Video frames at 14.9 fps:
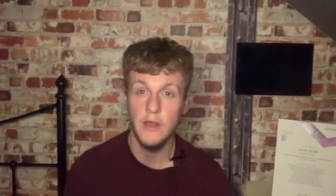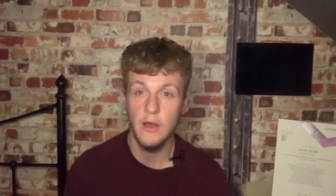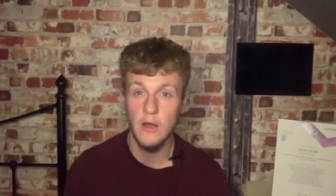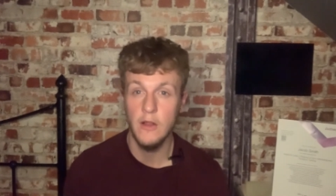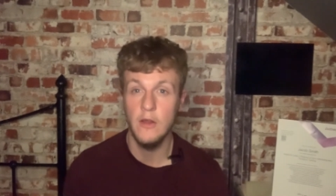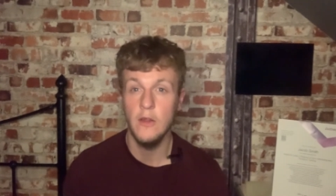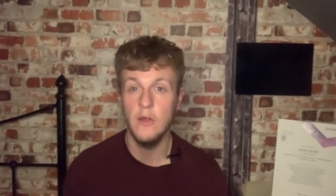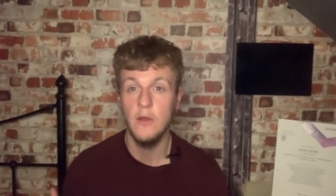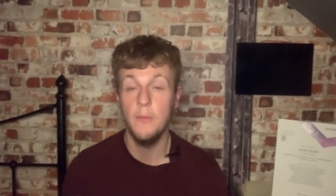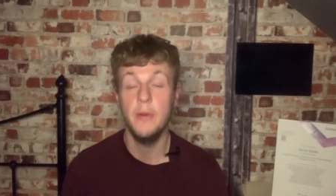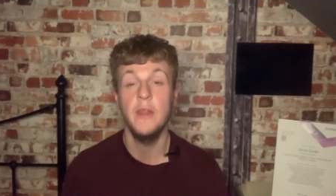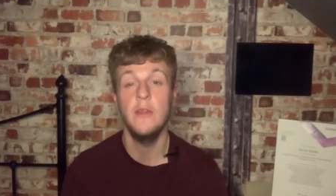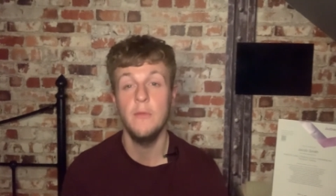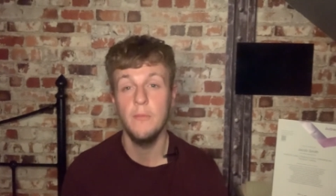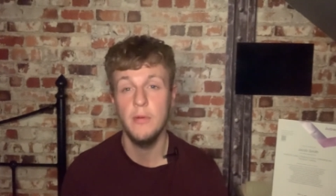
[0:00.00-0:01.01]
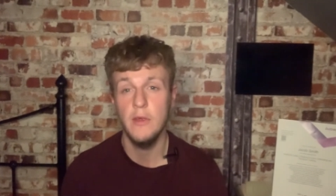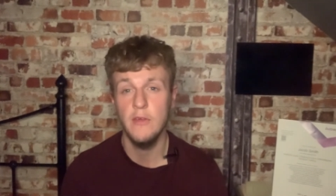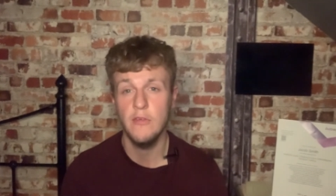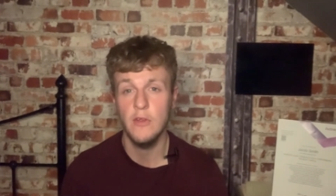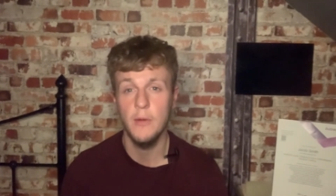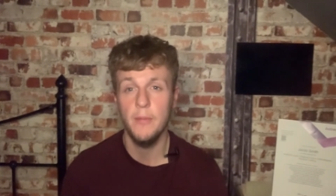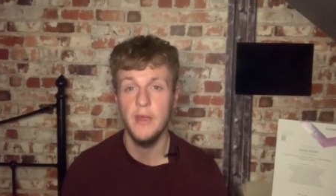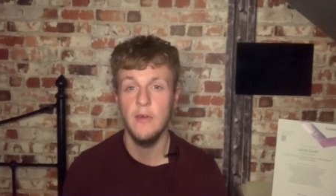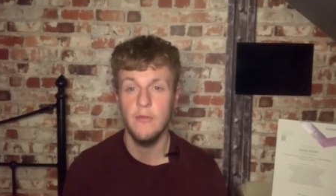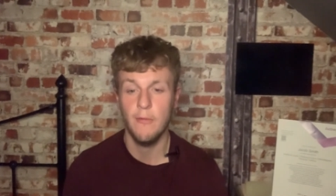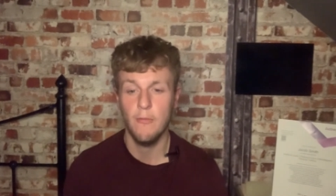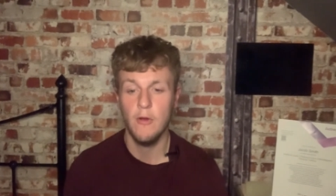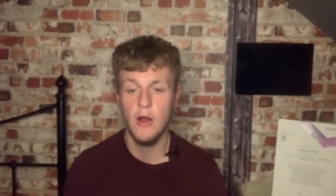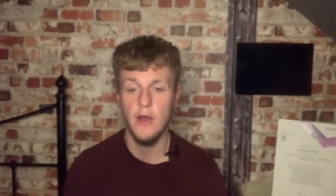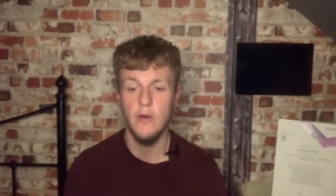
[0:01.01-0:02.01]
an opinion piece, and a bit of a
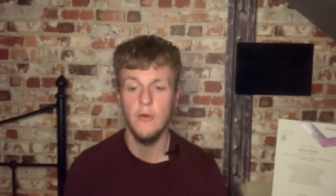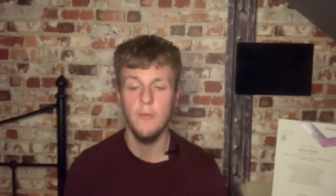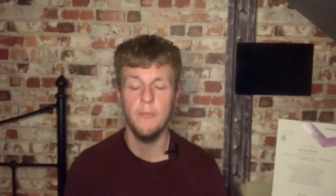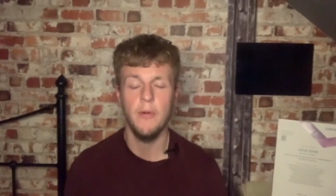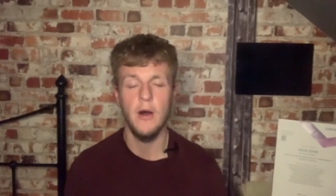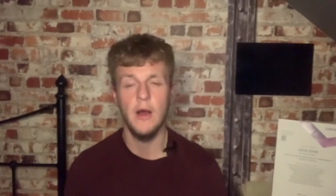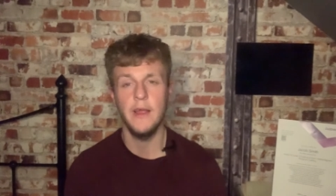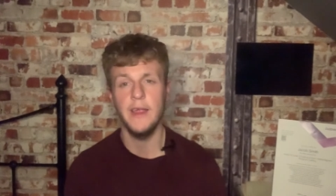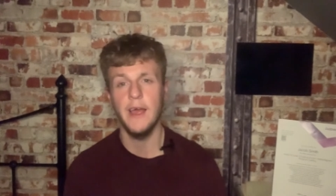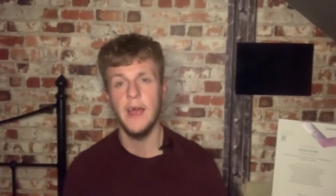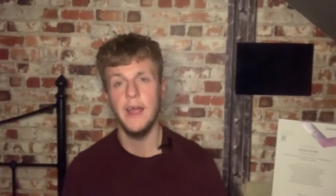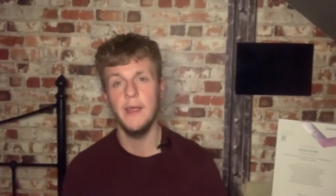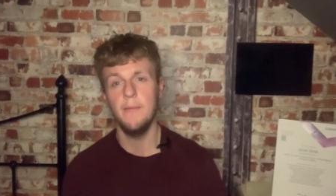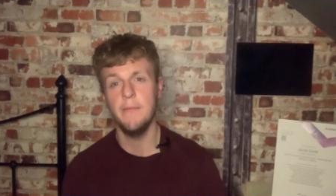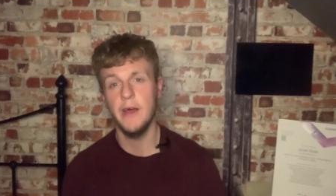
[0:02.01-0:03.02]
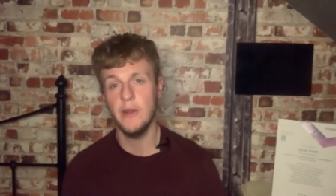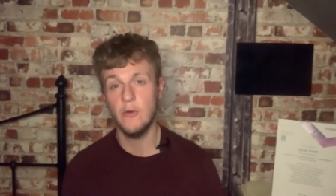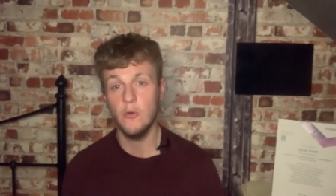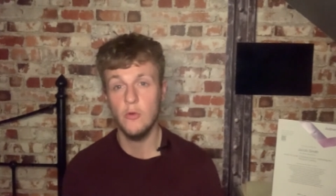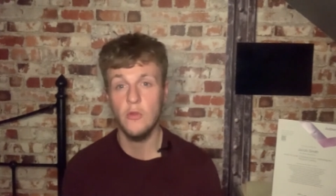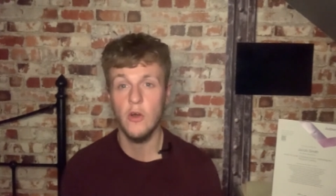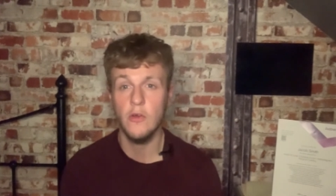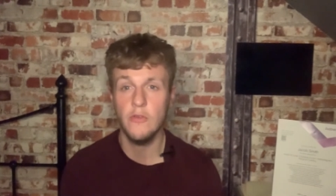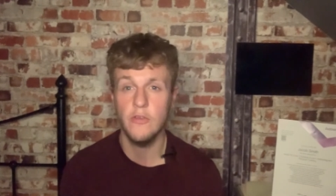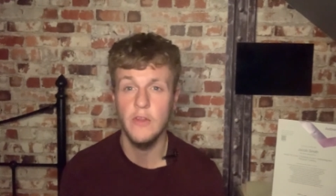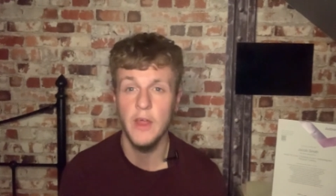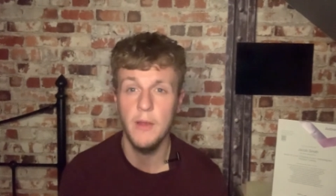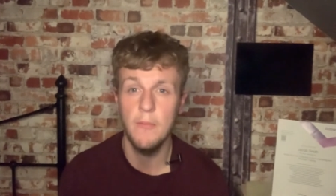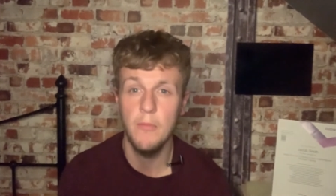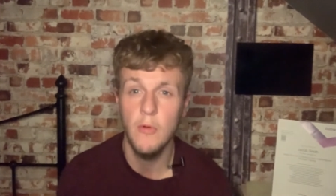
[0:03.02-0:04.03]
write up by a medical doctor
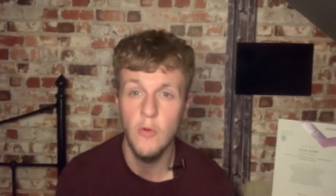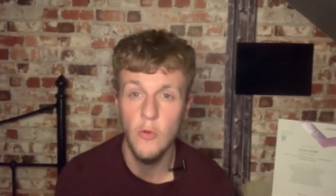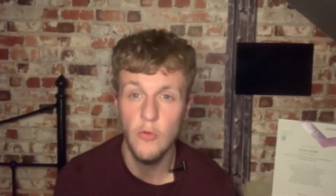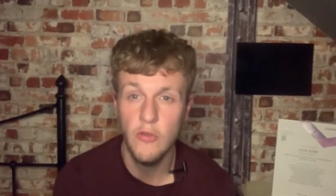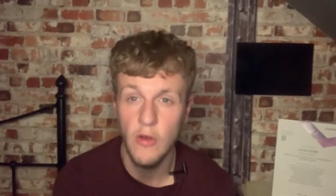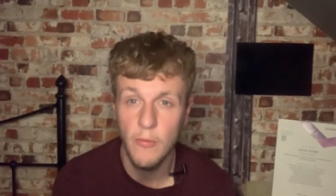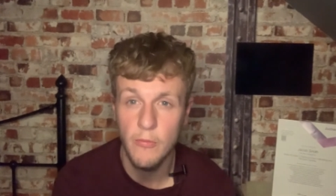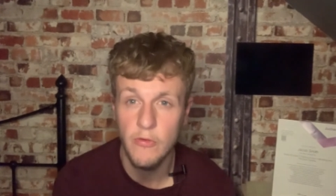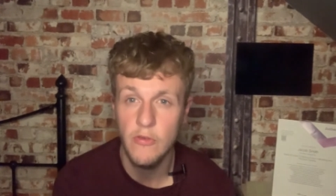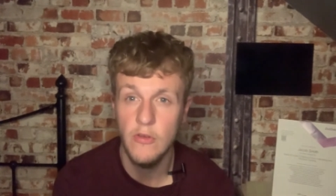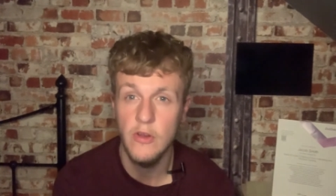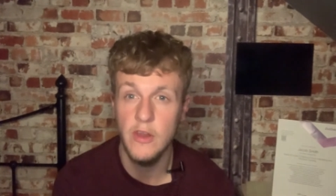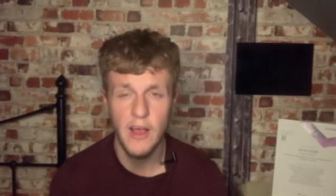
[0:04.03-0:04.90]
named Paul Thompson.